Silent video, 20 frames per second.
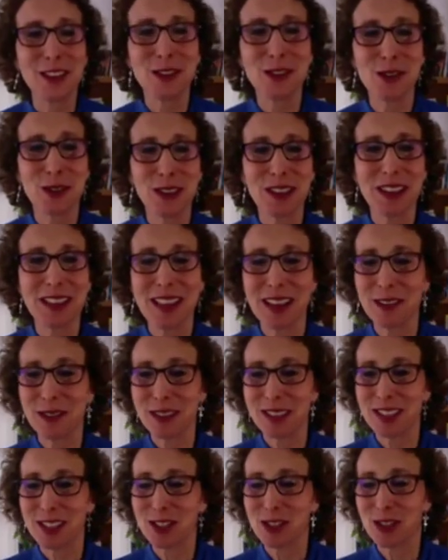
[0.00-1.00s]
you, Julie. That
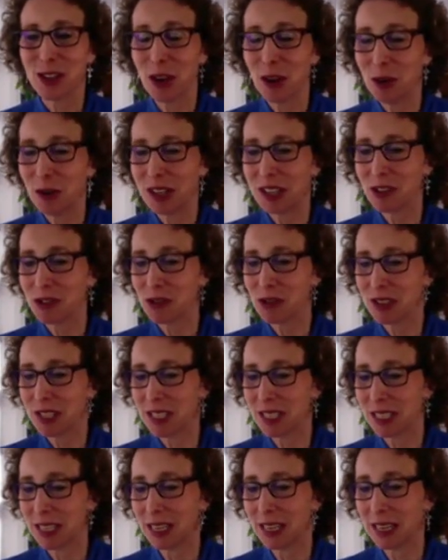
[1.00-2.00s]
was so
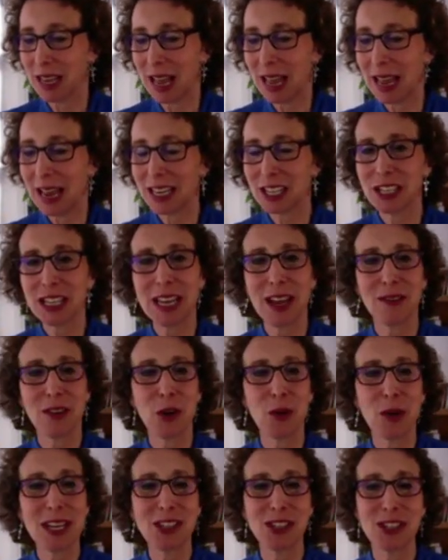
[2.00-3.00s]
interesting. I actually have a
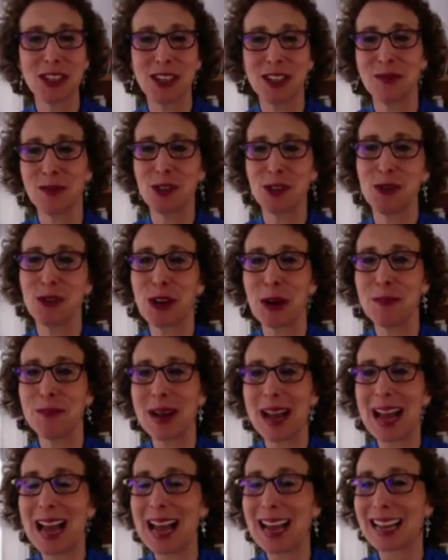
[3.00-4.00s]
question. Would you come
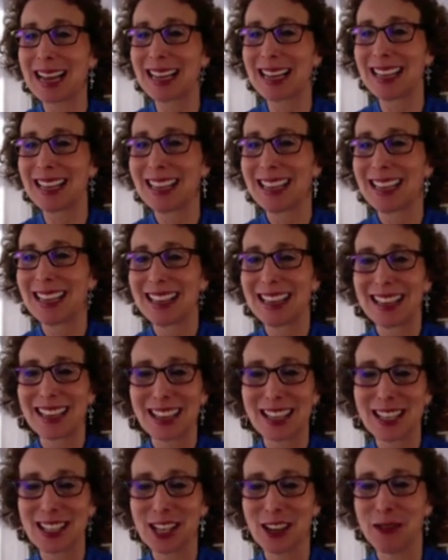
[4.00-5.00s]
back?
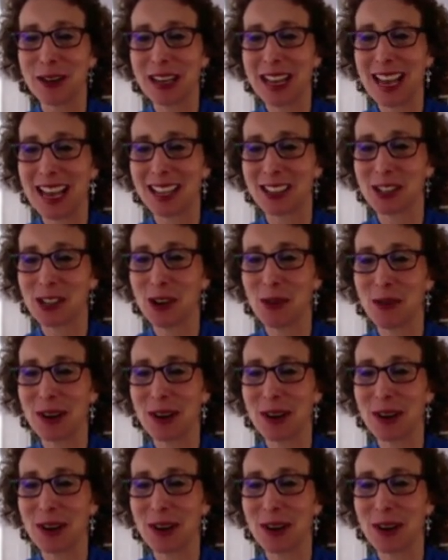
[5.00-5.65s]
Because I want to ask a